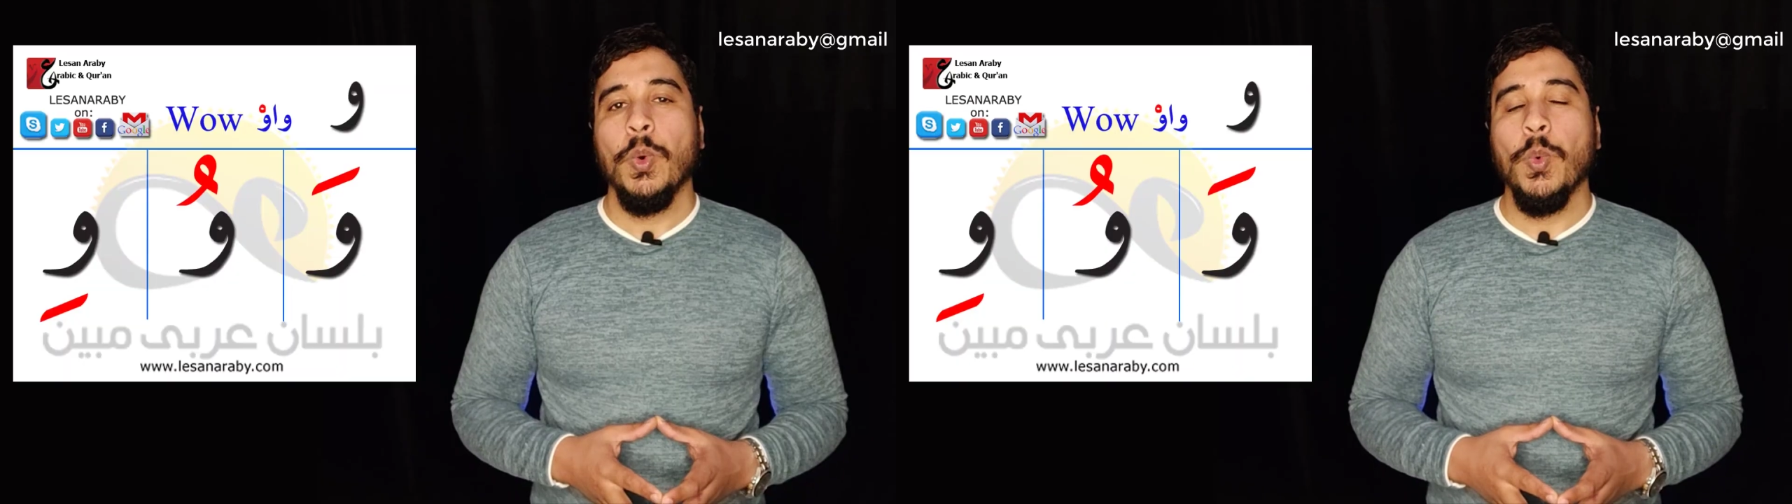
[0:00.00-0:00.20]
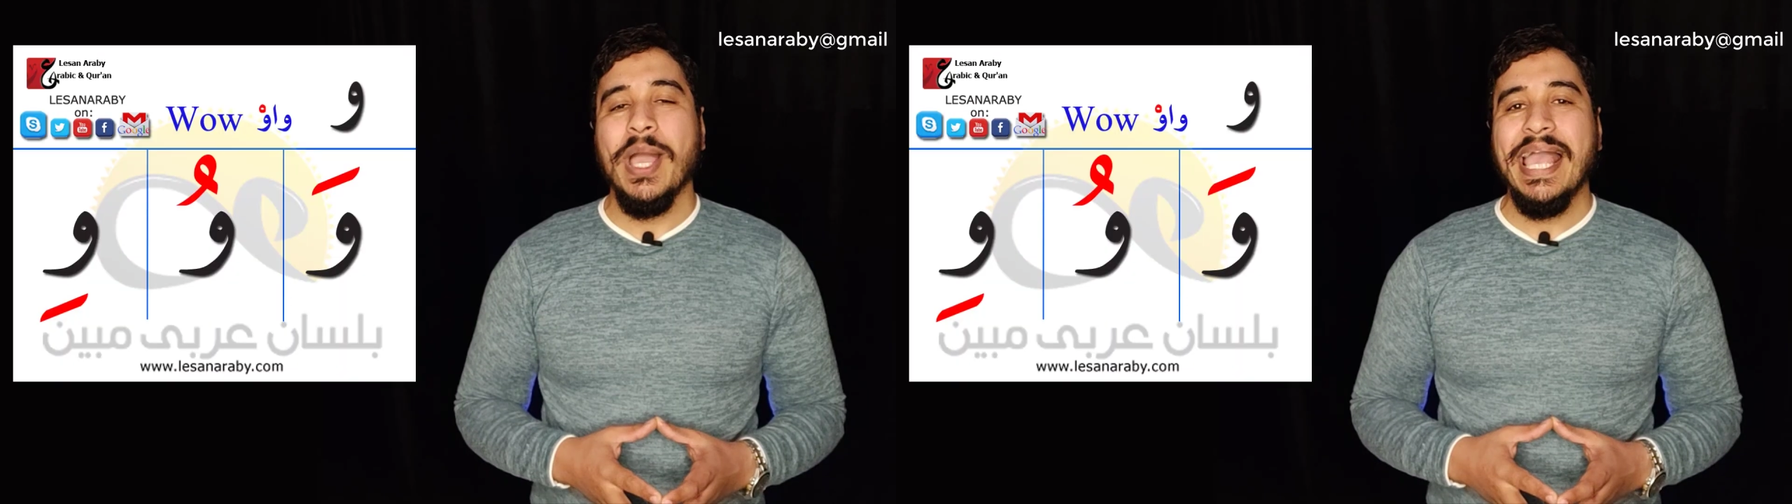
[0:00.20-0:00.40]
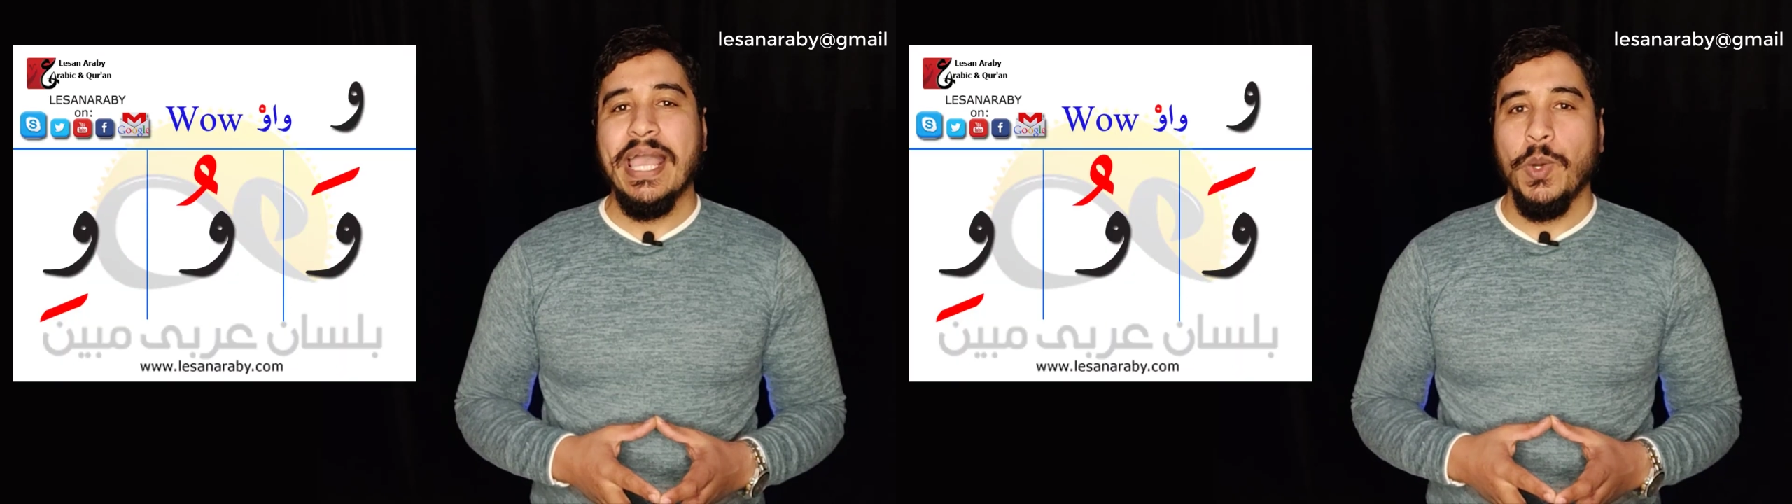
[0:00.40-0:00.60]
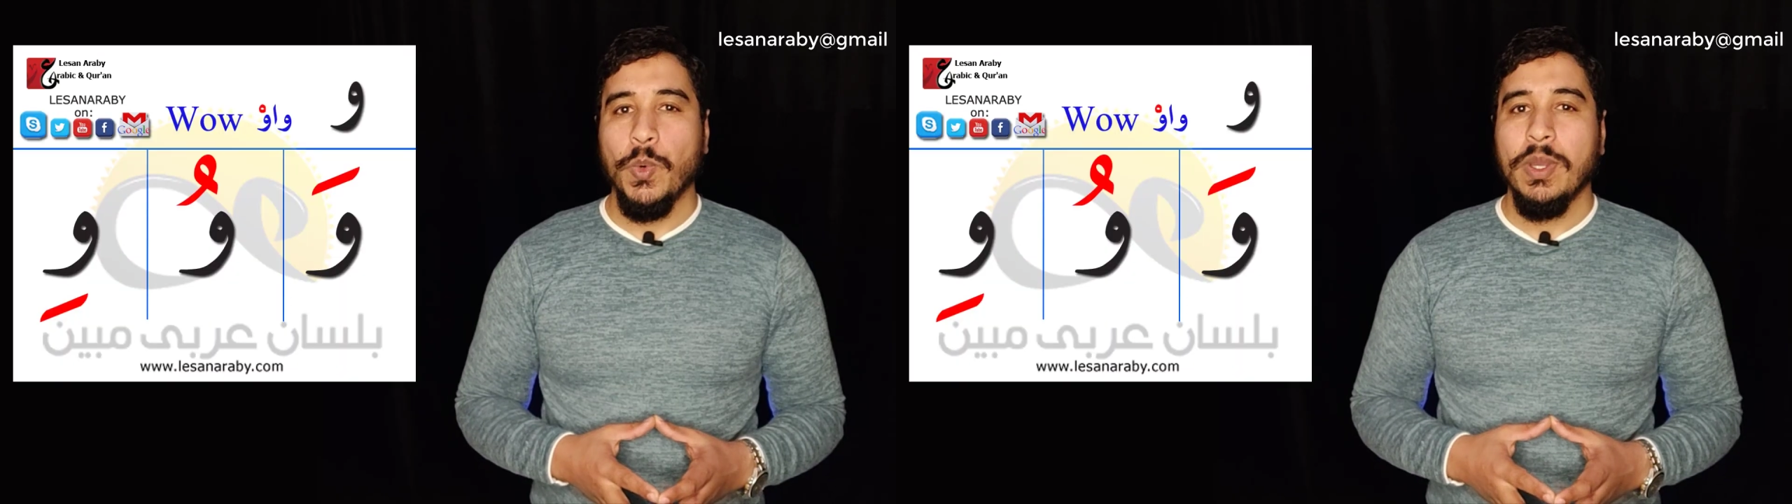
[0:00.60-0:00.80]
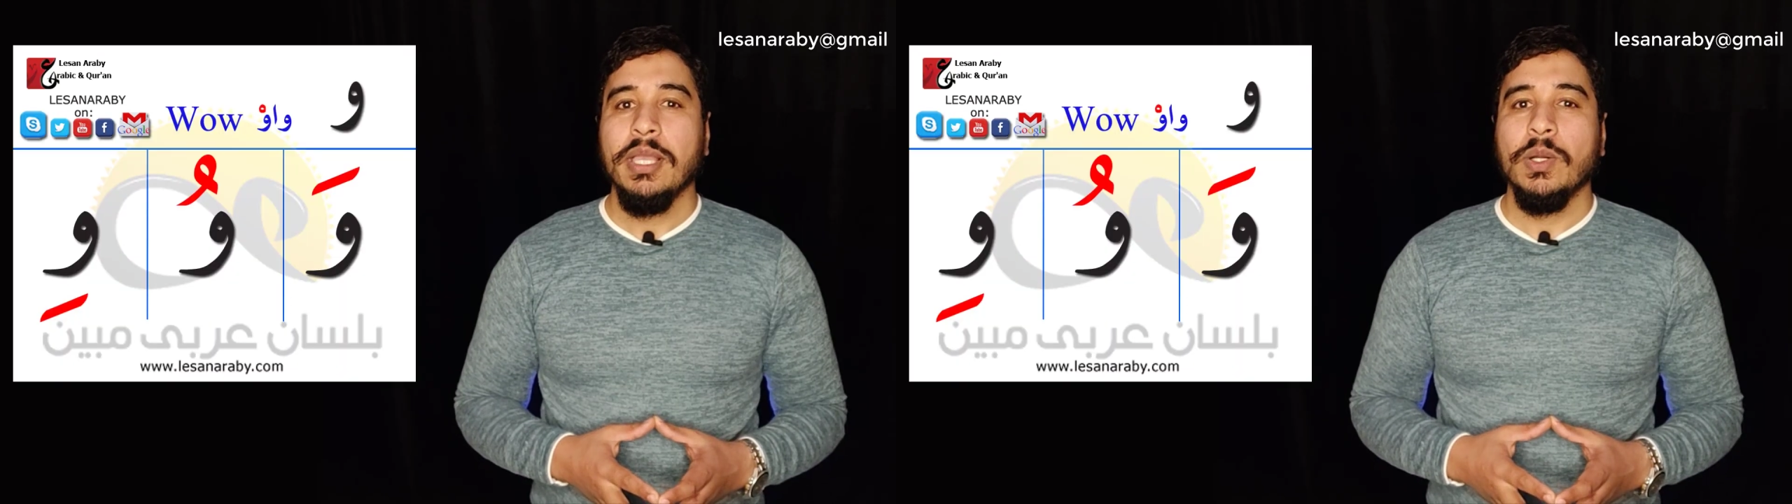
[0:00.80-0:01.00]

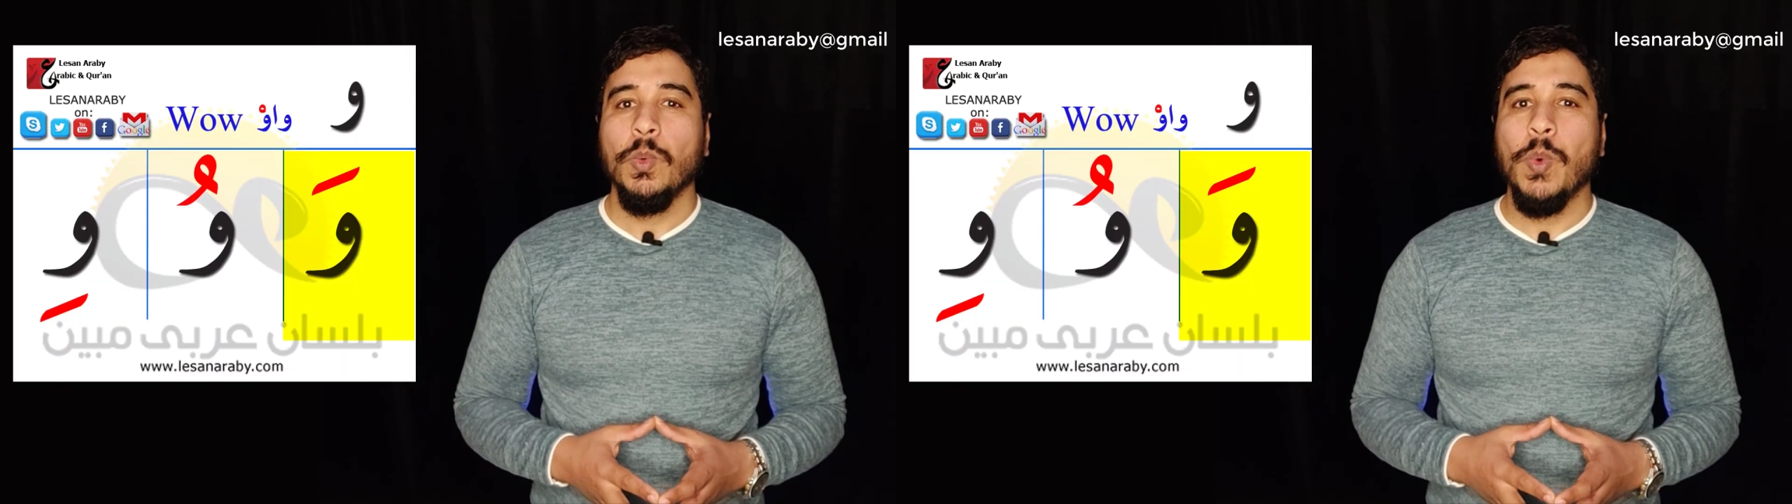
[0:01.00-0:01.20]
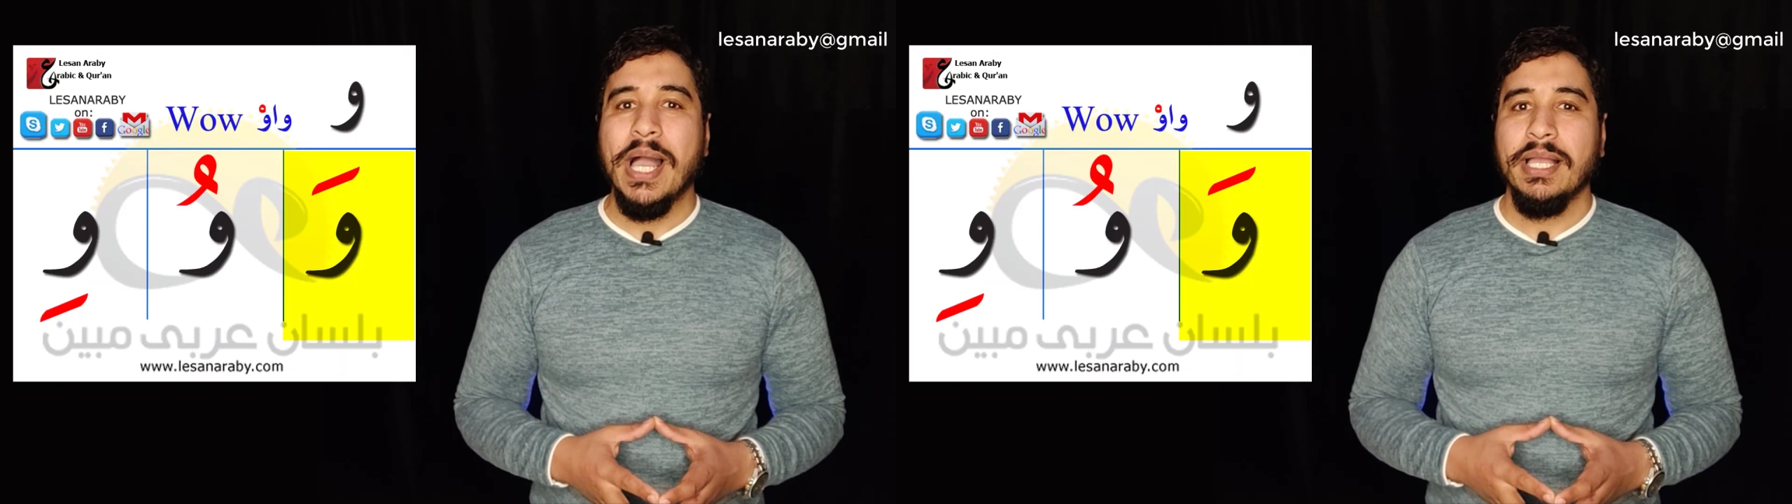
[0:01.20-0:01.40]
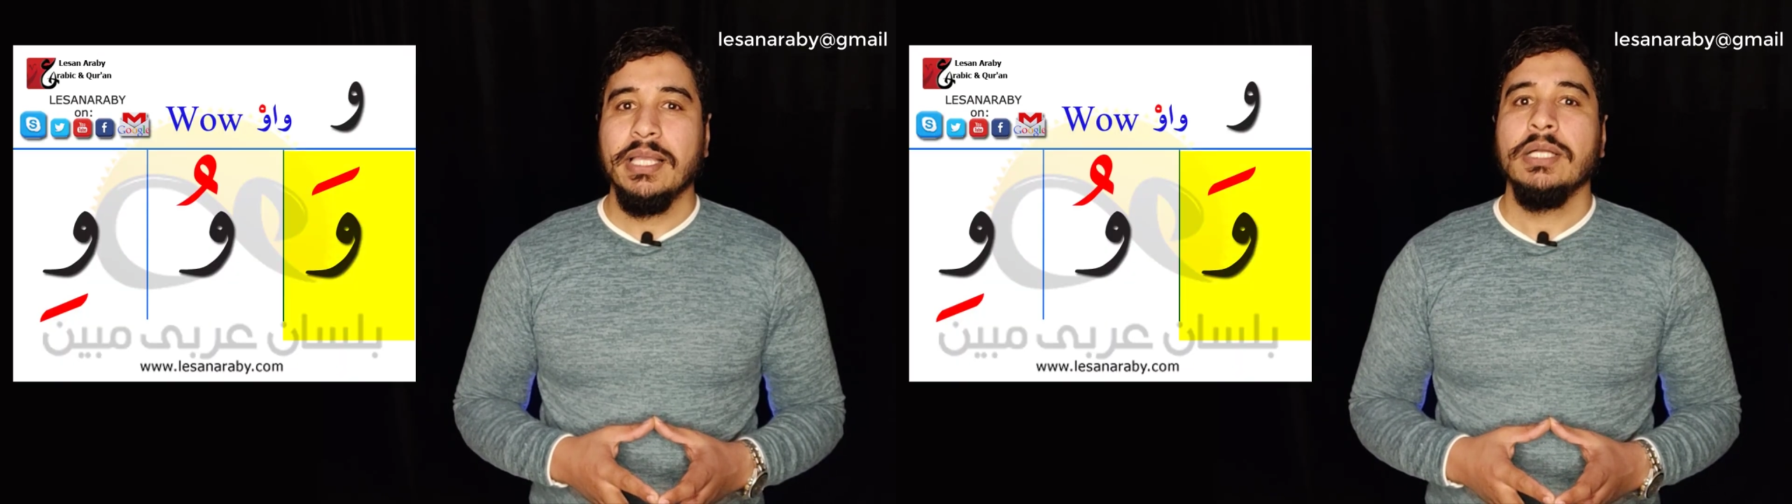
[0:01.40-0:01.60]
Wow, wa,